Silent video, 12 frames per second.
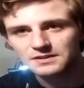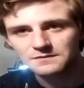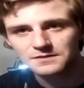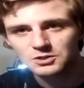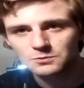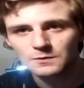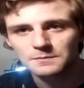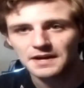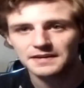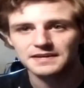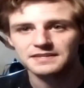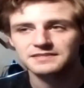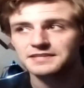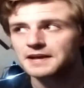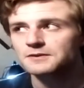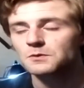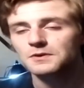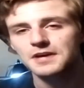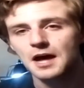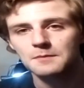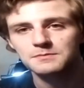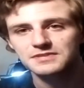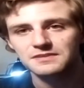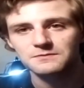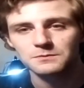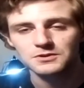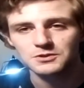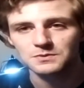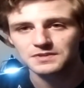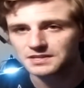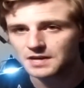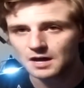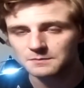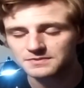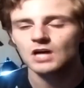individual buckets and or cups if we're doing the cup.